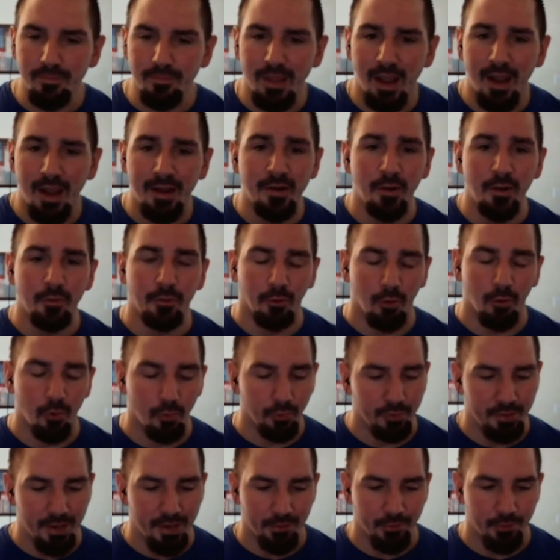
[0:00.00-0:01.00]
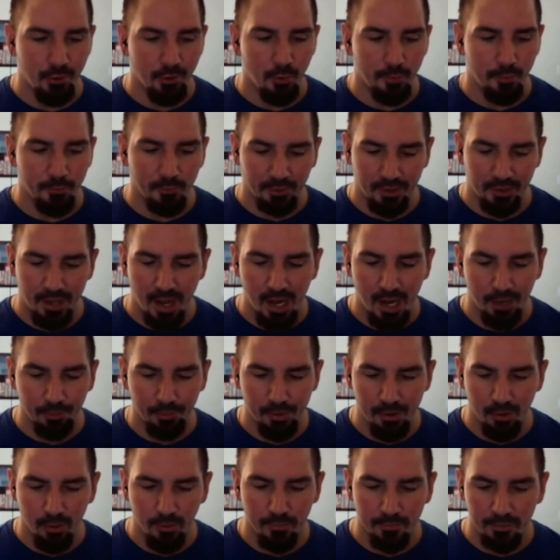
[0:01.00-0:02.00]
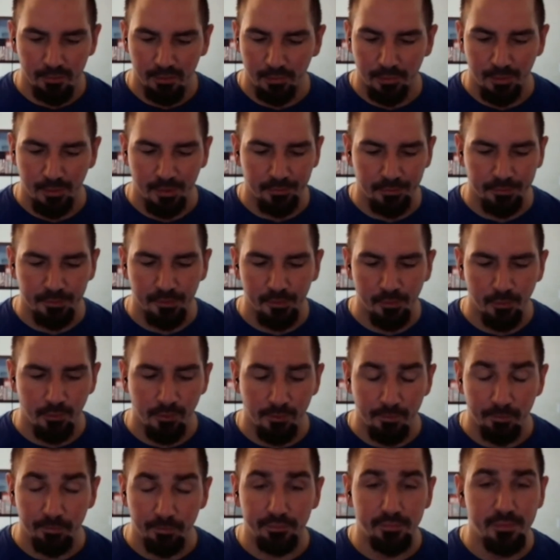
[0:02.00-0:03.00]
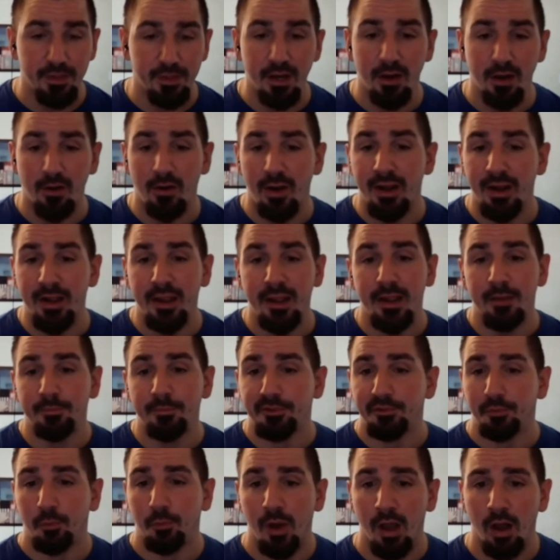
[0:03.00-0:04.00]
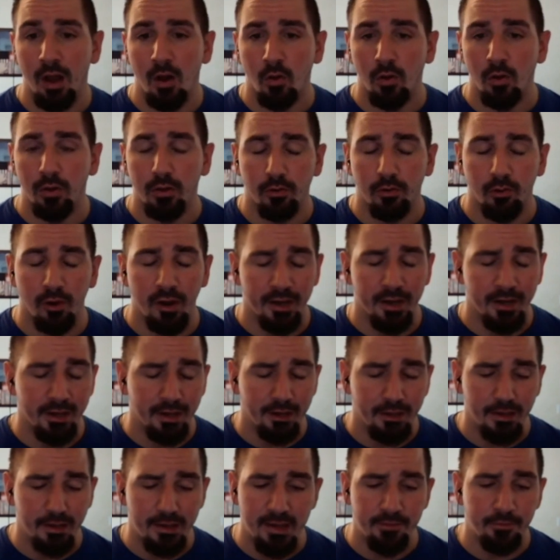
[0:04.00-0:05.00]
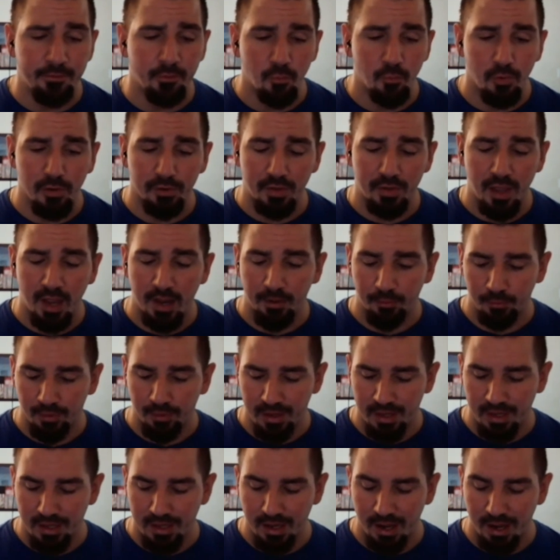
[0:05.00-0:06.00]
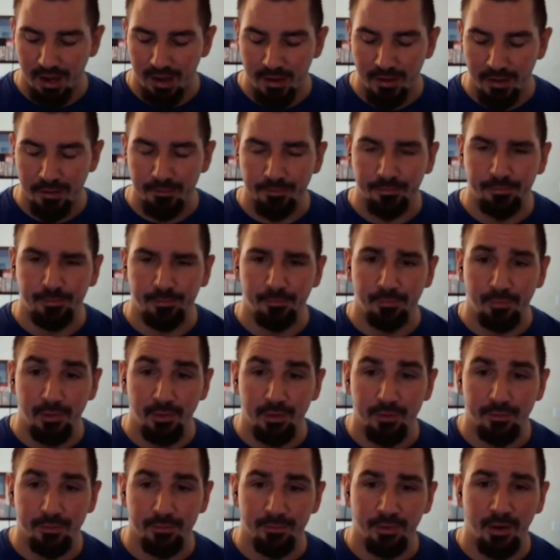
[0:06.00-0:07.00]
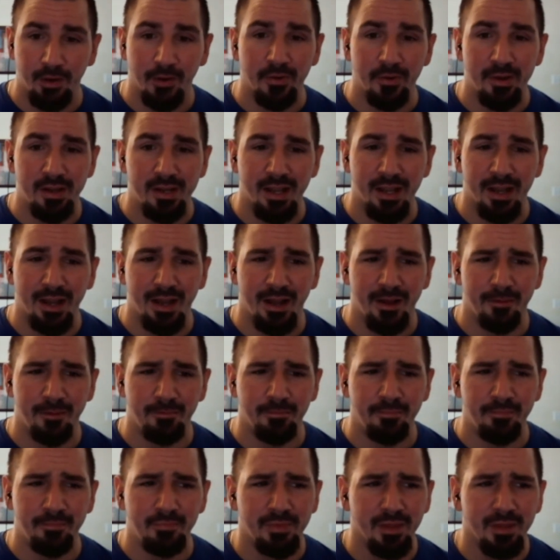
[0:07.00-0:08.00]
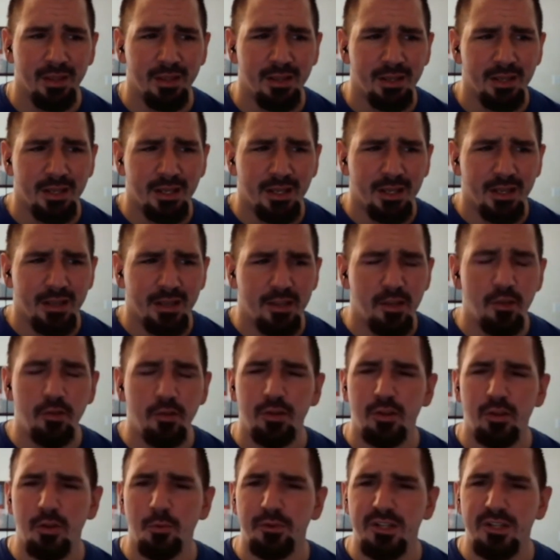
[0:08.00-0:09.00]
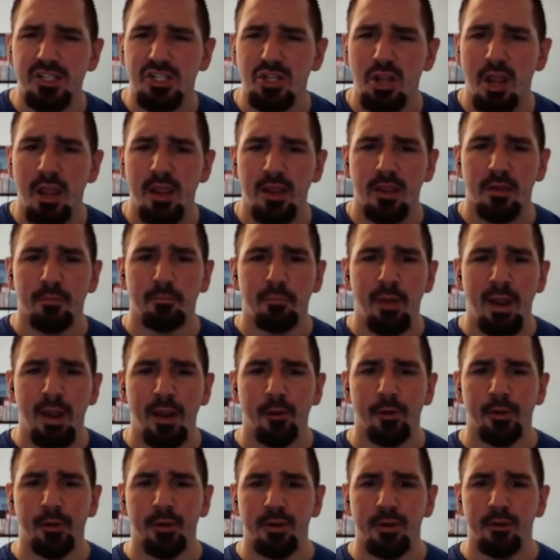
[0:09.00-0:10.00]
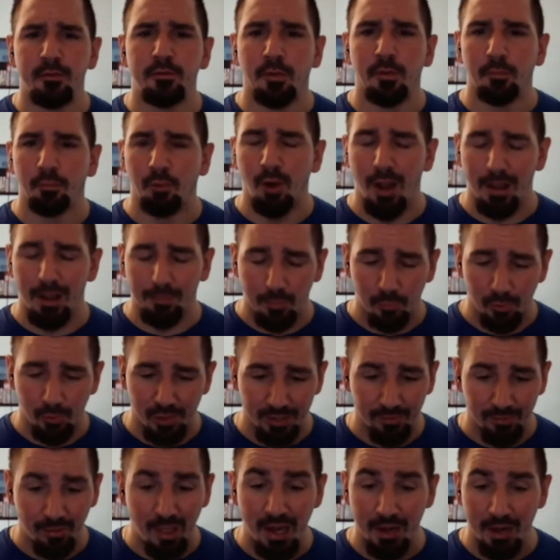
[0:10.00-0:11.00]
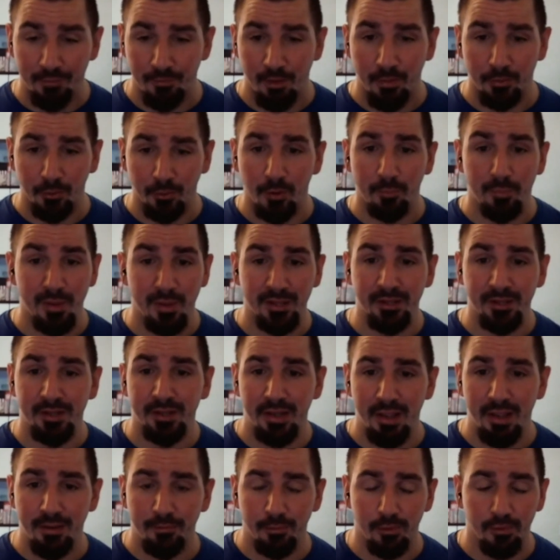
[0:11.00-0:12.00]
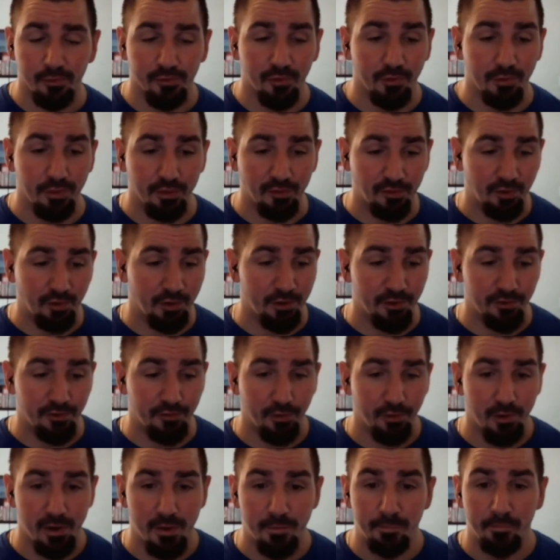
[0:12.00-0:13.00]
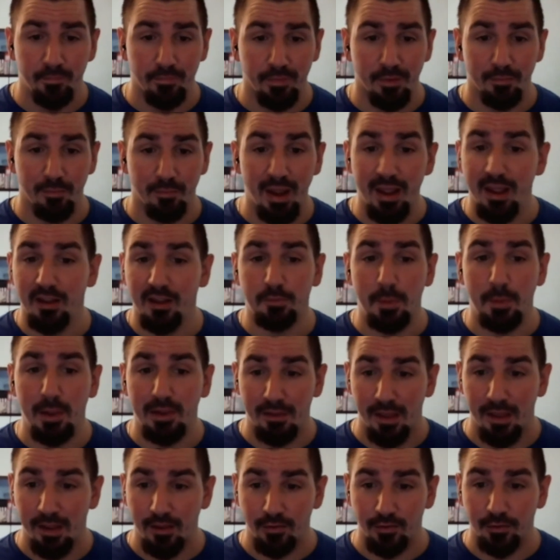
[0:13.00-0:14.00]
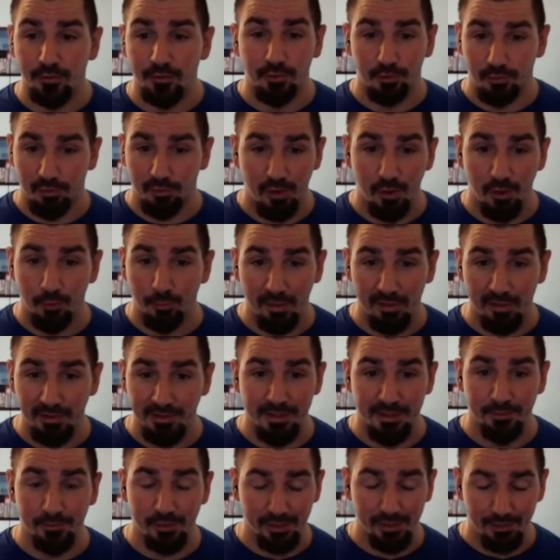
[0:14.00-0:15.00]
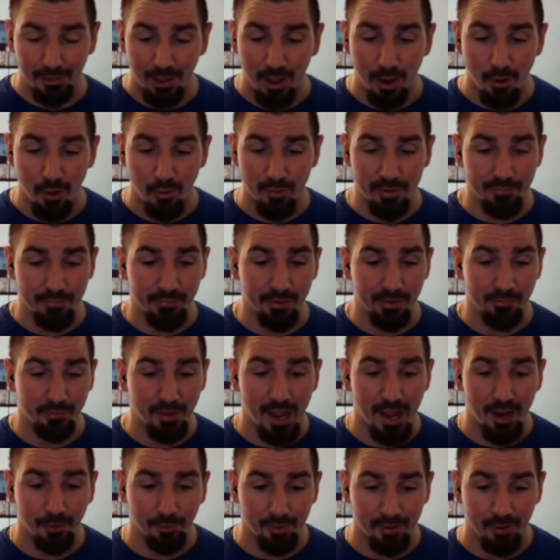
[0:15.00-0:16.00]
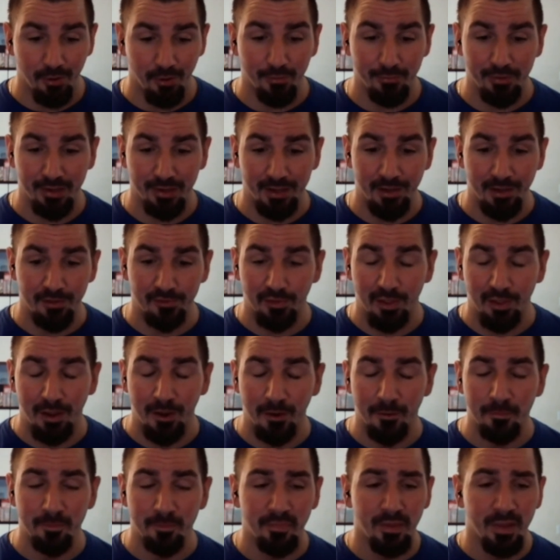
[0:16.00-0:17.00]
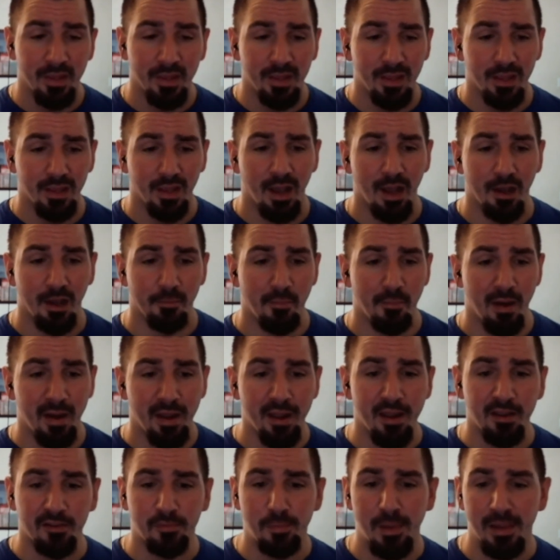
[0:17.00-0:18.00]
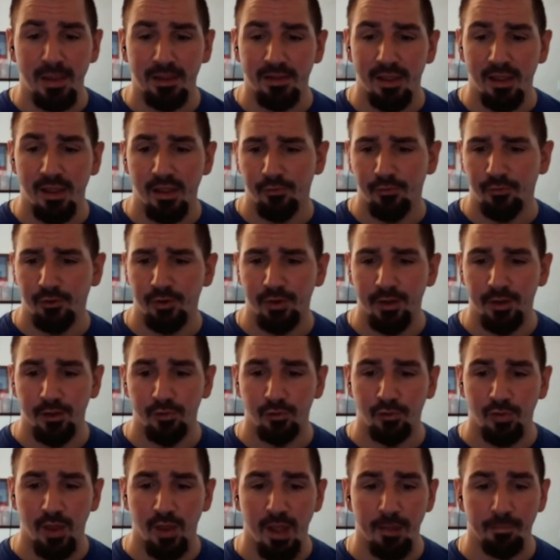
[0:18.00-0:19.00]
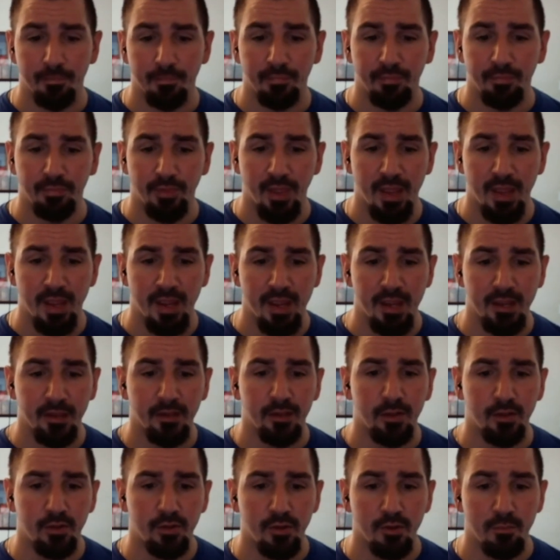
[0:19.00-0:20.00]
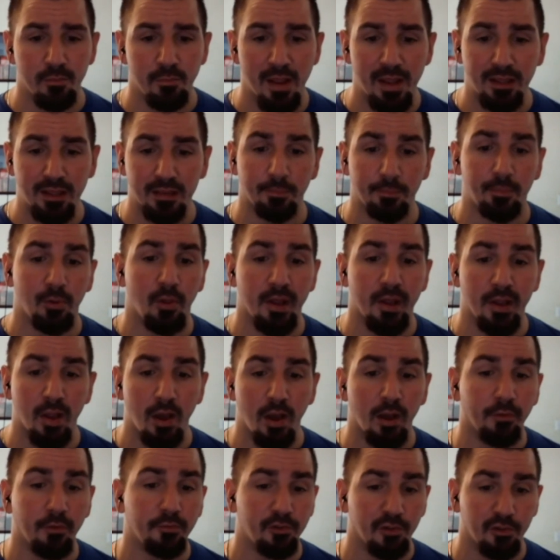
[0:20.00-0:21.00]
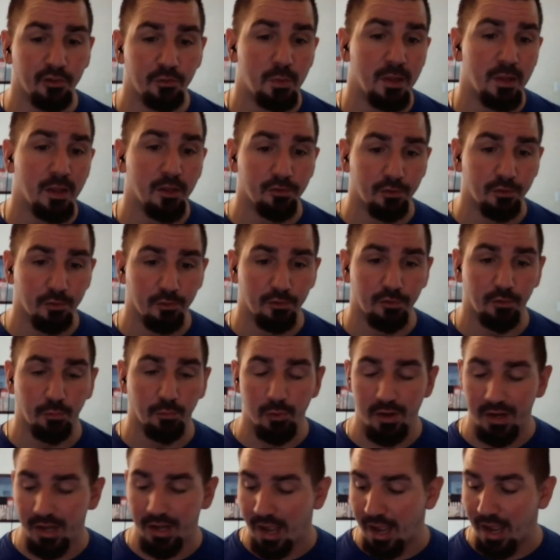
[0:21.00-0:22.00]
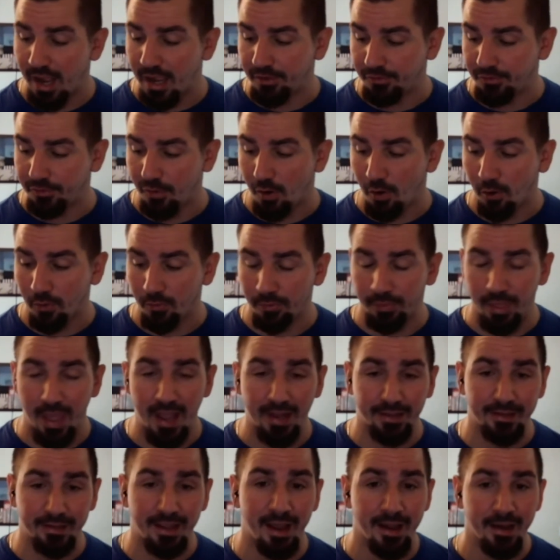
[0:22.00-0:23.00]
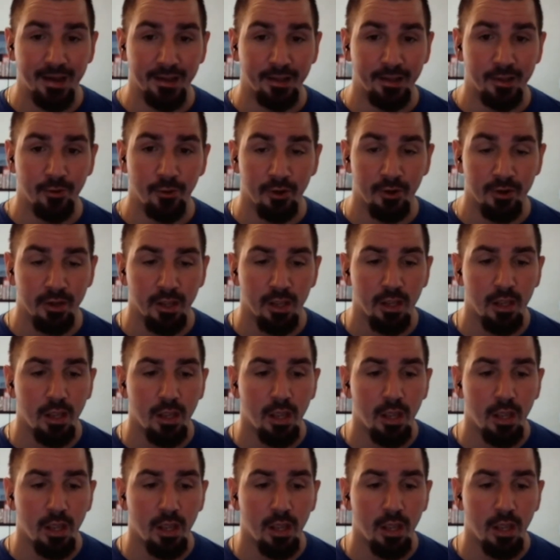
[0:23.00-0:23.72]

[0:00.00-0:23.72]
I know they're holding out hope for the Kyrie Irving thing too, and I am as well. Granted, even with Kyrie, I have very you would say comparative to probably a lot of other opinion givers in this industry. My expectations are still relatively low, even if Kyrie Irving is there. My expectation is that they could make the playoffs just because those three guys are that kind of good.